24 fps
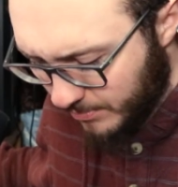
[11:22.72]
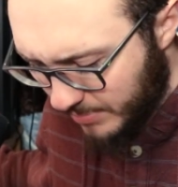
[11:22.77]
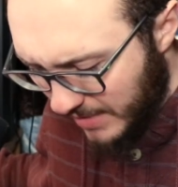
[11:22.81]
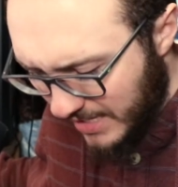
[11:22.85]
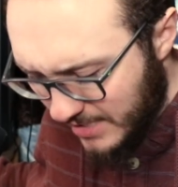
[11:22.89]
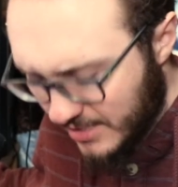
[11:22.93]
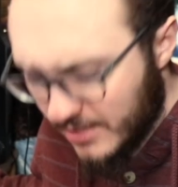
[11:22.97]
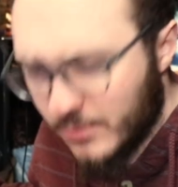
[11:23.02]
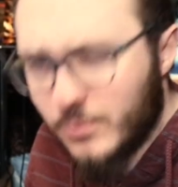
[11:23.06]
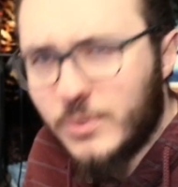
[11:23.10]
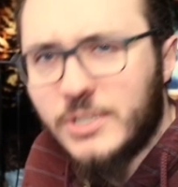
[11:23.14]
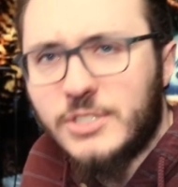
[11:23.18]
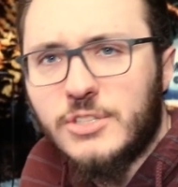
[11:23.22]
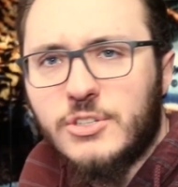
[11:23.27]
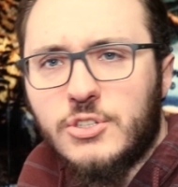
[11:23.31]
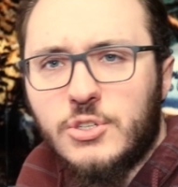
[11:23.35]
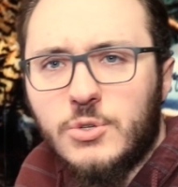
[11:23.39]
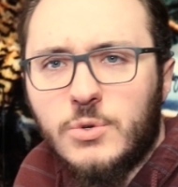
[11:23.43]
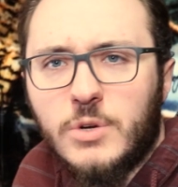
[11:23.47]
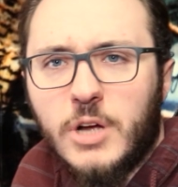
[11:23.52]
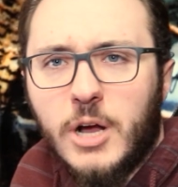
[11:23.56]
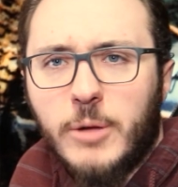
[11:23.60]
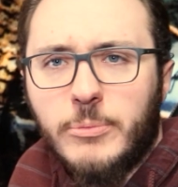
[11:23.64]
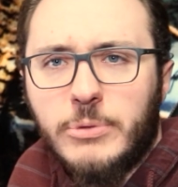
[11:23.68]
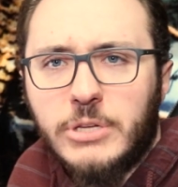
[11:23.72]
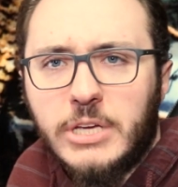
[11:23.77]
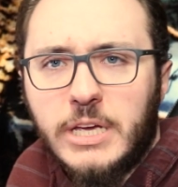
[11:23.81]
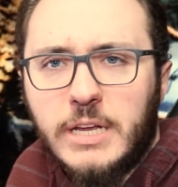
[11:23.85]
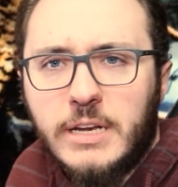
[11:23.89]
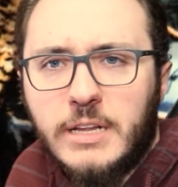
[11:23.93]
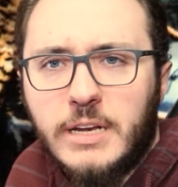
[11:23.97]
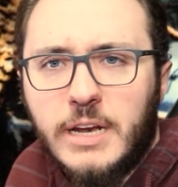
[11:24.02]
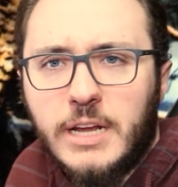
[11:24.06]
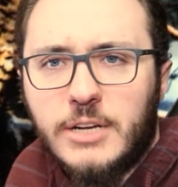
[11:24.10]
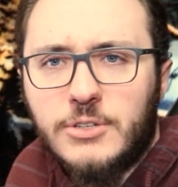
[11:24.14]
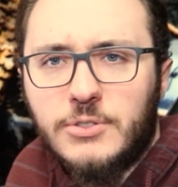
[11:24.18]
painting wasn't too
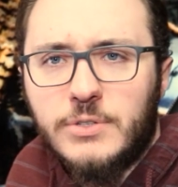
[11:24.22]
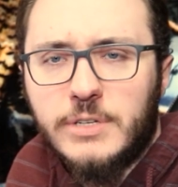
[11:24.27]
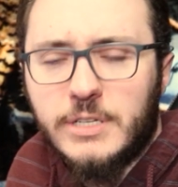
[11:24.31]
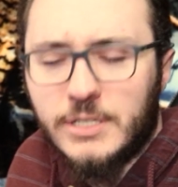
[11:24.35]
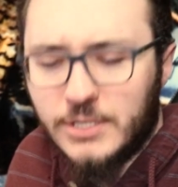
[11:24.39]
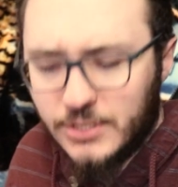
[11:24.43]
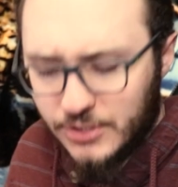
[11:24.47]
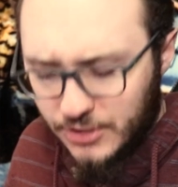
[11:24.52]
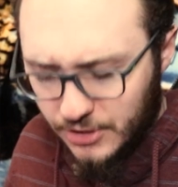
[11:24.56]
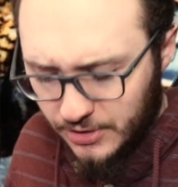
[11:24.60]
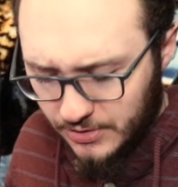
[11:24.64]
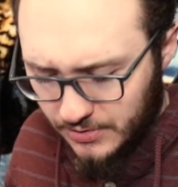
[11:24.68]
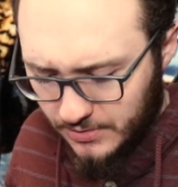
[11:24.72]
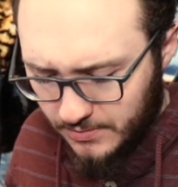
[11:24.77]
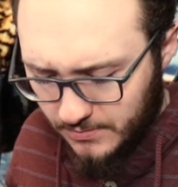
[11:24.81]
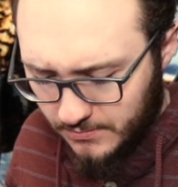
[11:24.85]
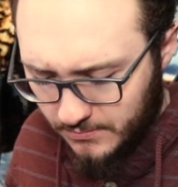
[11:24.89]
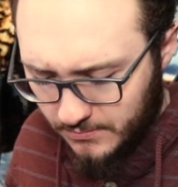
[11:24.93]
complicated, actually. It's just...